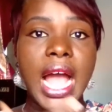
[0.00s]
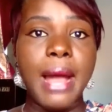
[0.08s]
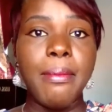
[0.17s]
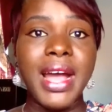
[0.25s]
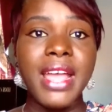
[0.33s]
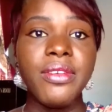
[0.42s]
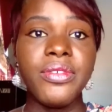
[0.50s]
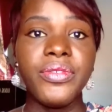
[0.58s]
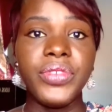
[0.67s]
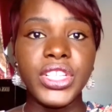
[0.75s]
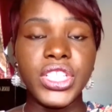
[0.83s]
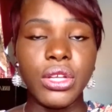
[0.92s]
am I
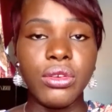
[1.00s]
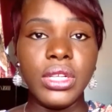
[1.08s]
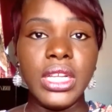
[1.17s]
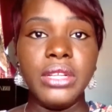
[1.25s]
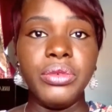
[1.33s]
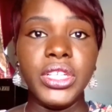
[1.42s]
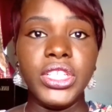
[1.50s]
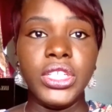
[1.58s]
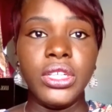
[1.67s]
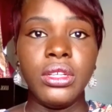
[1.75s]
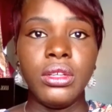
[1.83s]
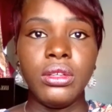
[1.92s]
physically
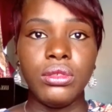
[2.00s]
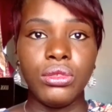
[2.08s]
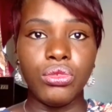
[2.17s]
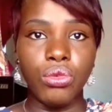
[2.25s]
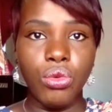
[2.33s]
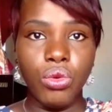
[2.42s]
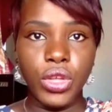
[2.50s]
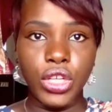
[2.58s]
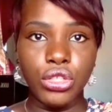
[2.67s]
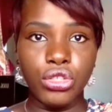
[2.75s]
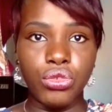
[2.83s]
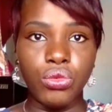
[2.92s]
ready to go
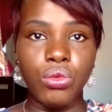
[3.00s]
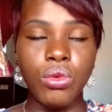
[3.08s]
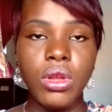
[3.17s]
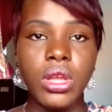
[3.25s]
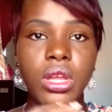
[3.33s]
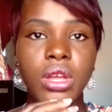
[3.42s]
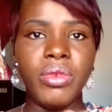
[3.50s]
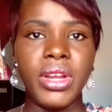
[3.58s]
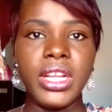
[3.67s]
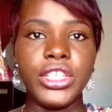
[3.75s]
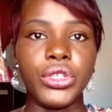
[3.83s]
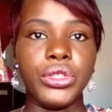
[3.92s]
into a
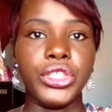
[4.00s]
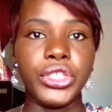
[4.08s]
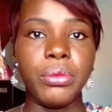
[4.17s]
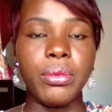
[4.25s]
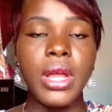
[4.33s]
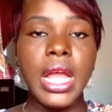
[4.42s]
relationship?